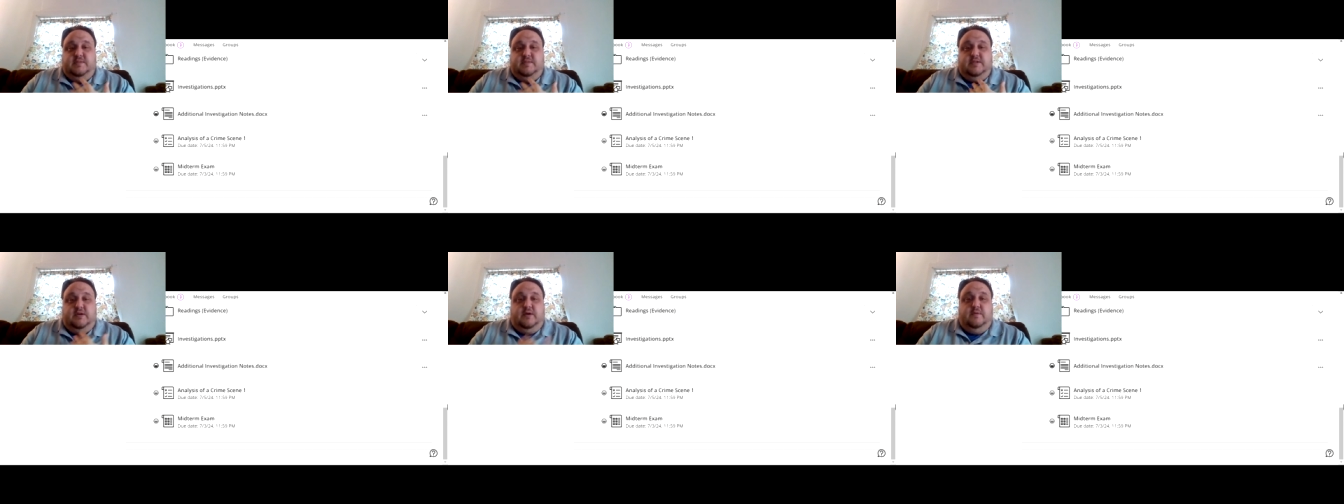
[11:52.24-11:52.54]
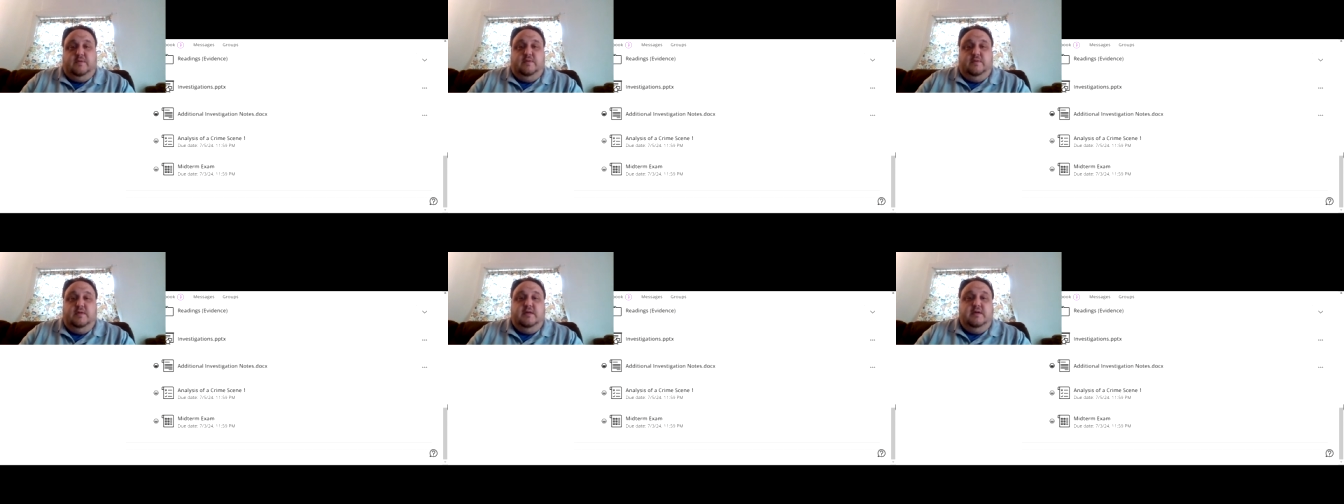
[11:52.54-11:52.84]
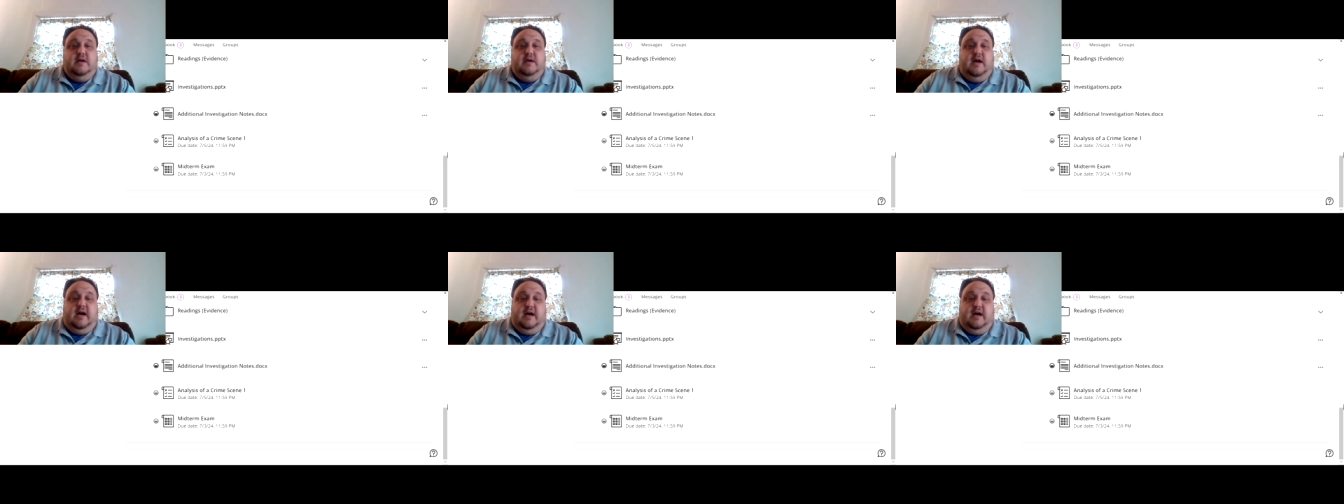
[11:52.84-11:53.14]
So
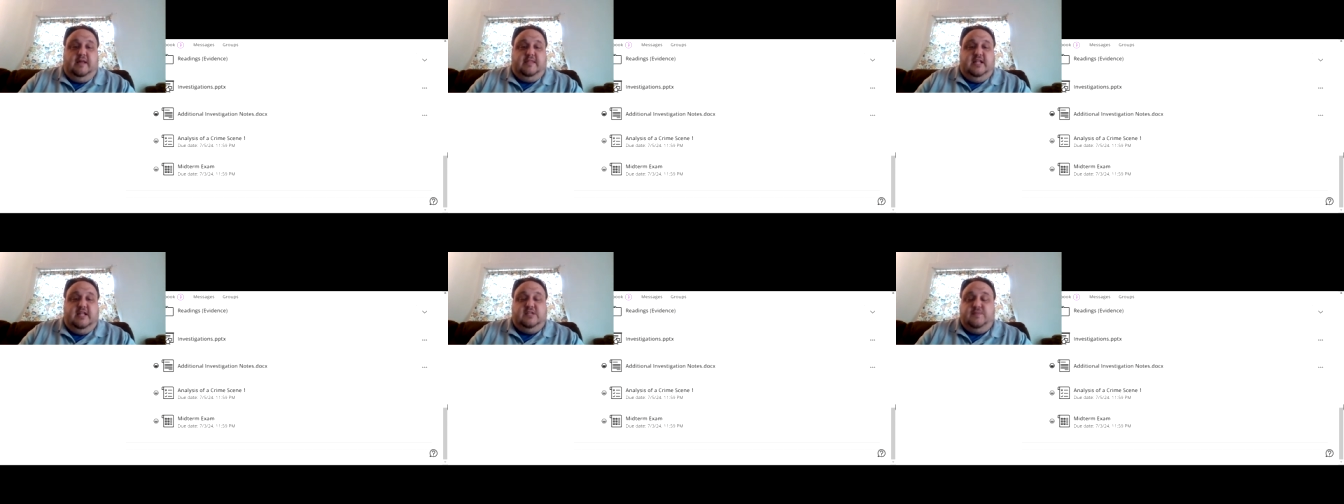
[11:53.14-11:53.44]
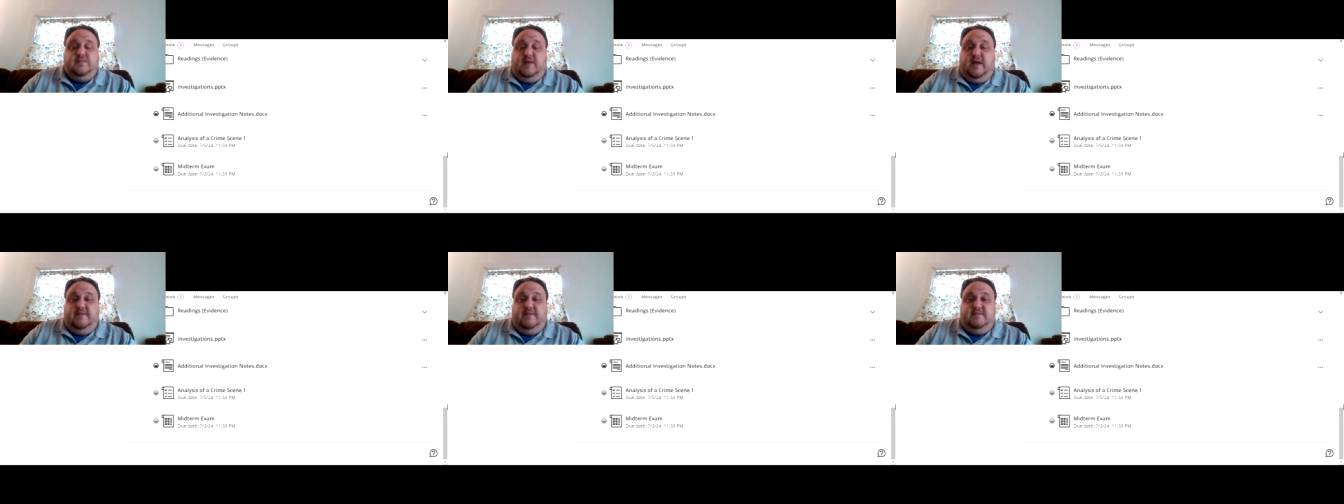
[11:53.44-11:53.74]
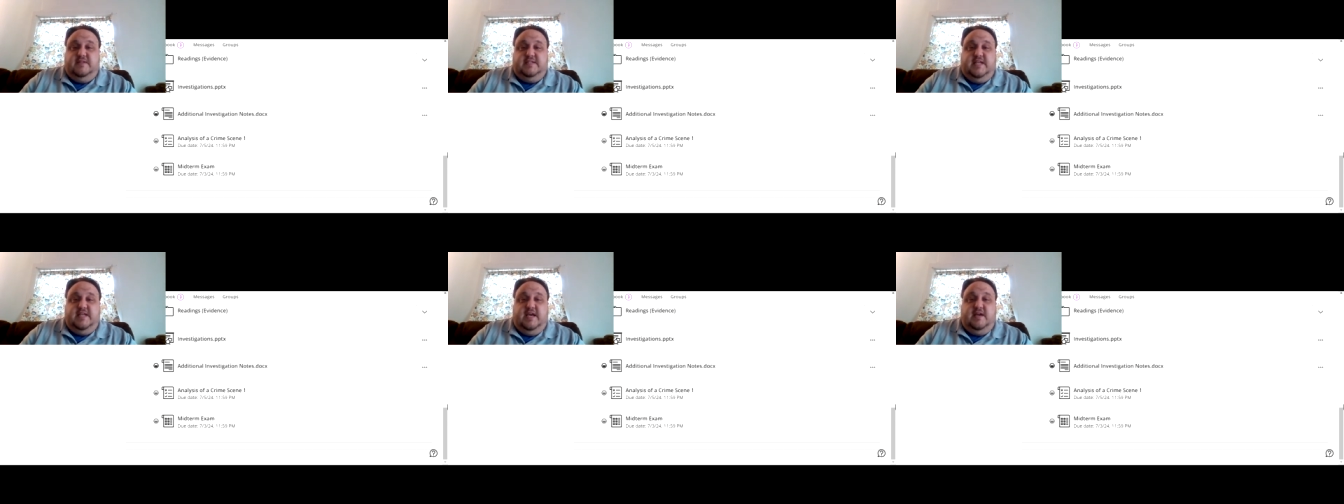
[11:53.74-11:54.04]
uh, that's what I have
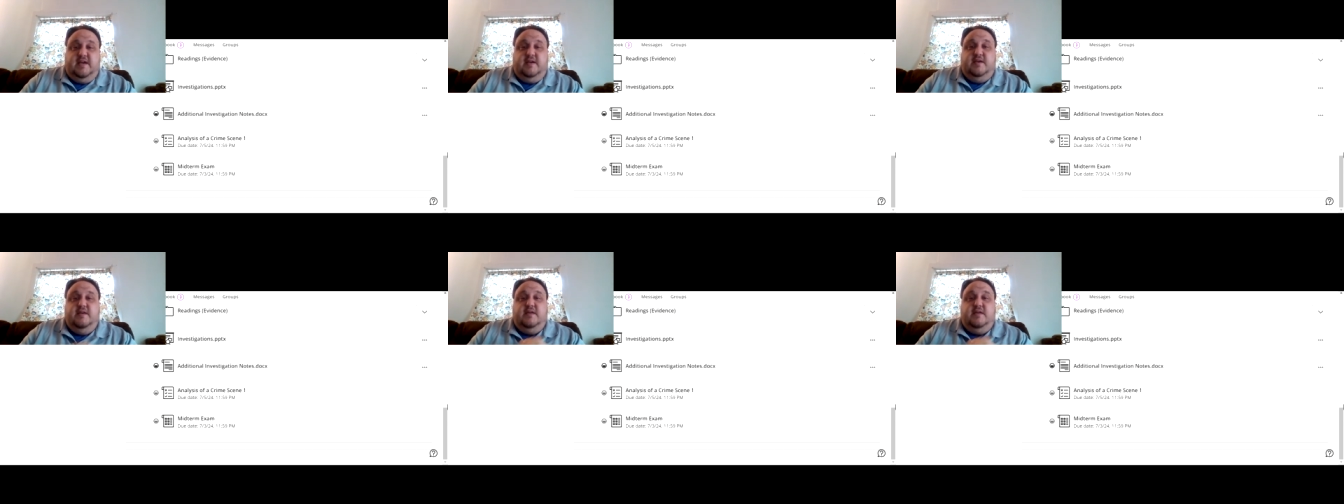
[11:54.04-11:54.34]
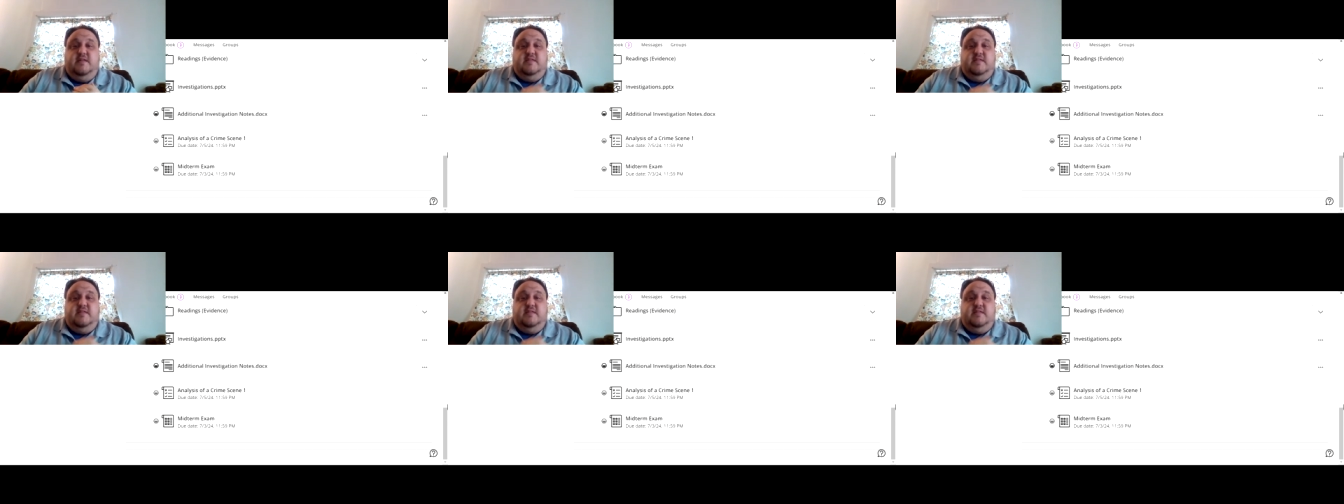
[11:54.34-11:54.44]
to say.